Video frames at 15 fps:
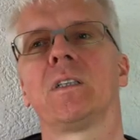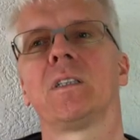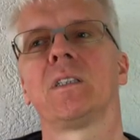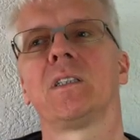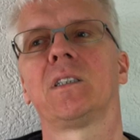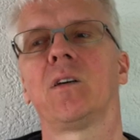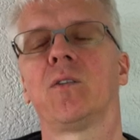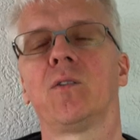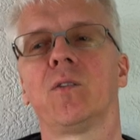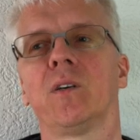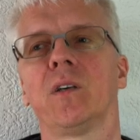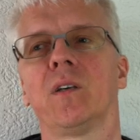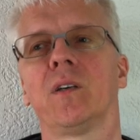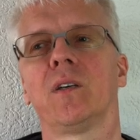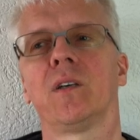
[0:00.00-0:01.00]

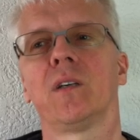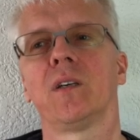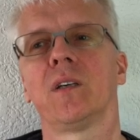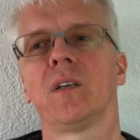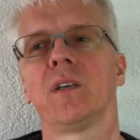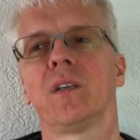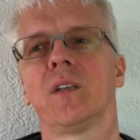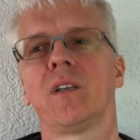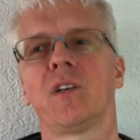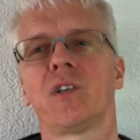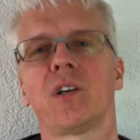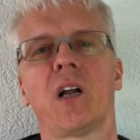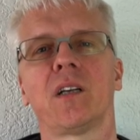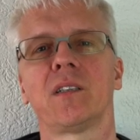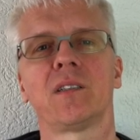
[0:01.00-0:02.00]
So the
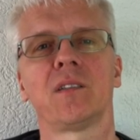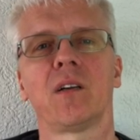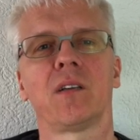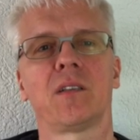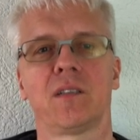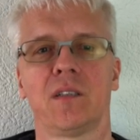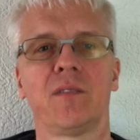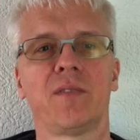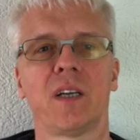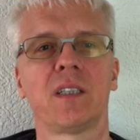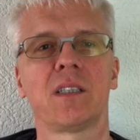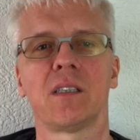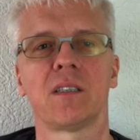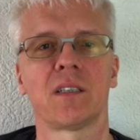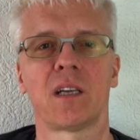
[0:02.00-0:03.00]
child is not
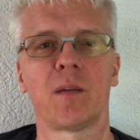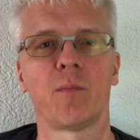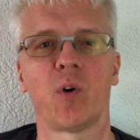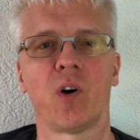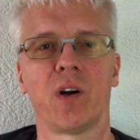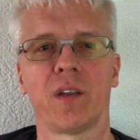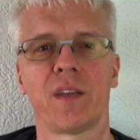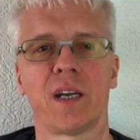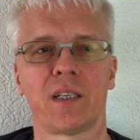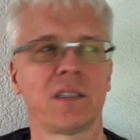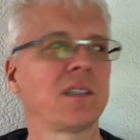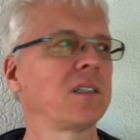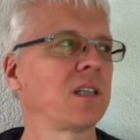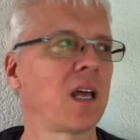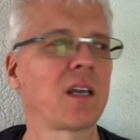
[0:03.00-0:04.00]
defenseless anymore. There is
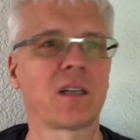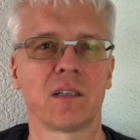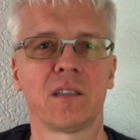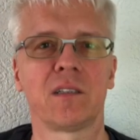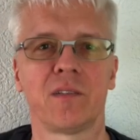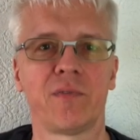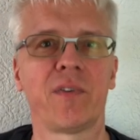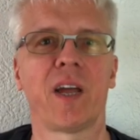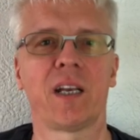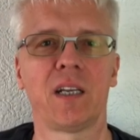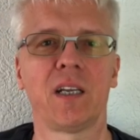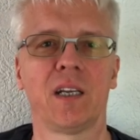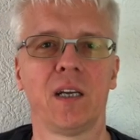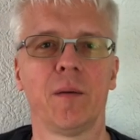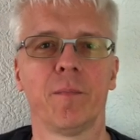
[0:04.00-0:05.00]
an adult
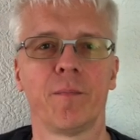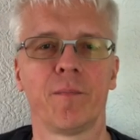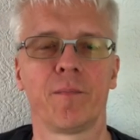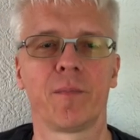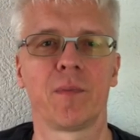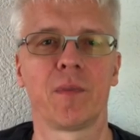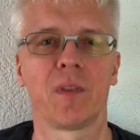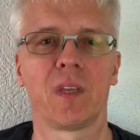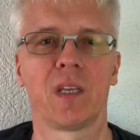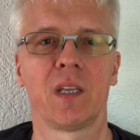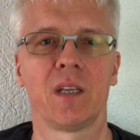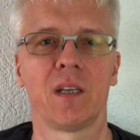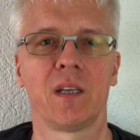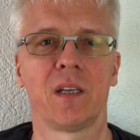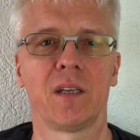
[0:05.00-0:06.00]
defending him.
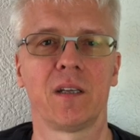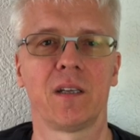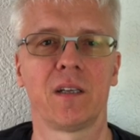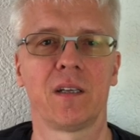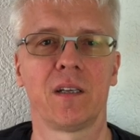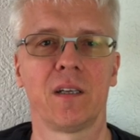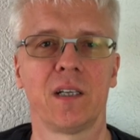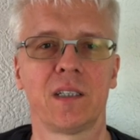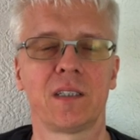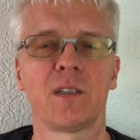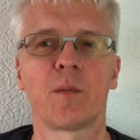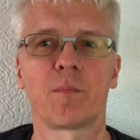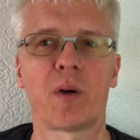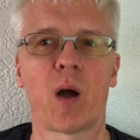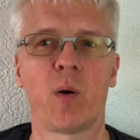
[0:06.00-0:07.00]
It's
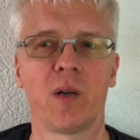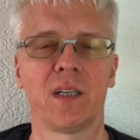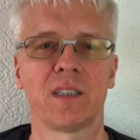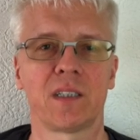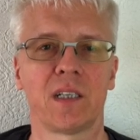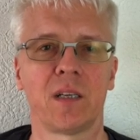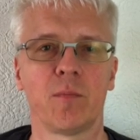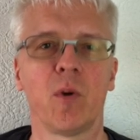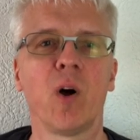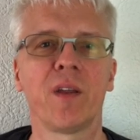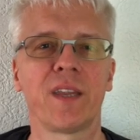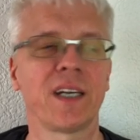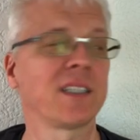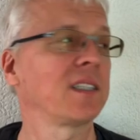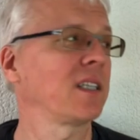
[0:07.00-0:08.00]
not powerless anymore.
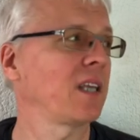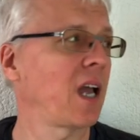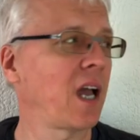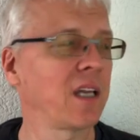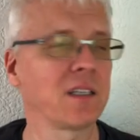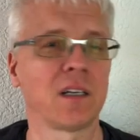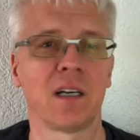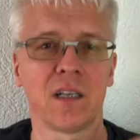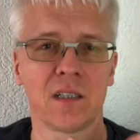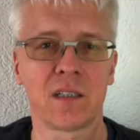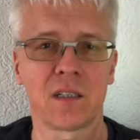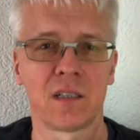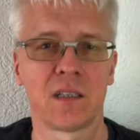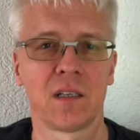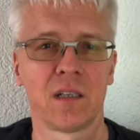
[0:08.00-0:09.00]
There's an adult
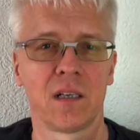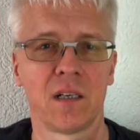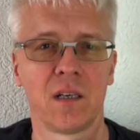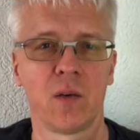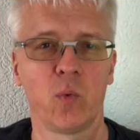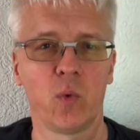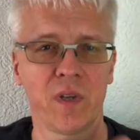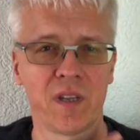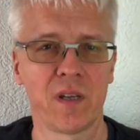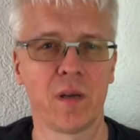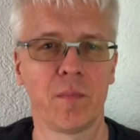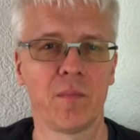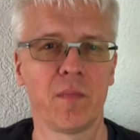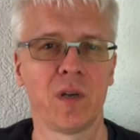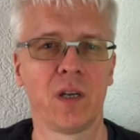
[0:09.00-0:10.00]
with
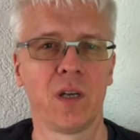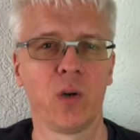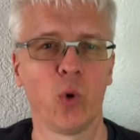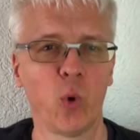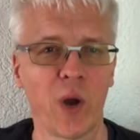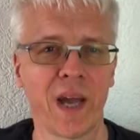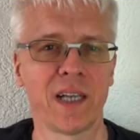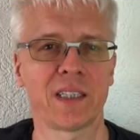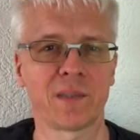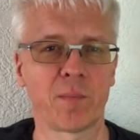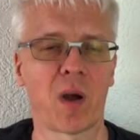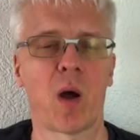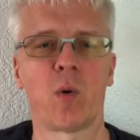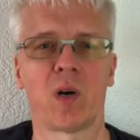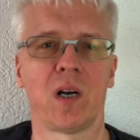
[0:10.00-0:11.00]
him who has
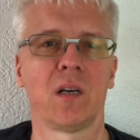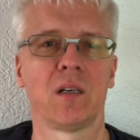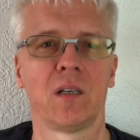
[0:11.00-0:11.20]
power.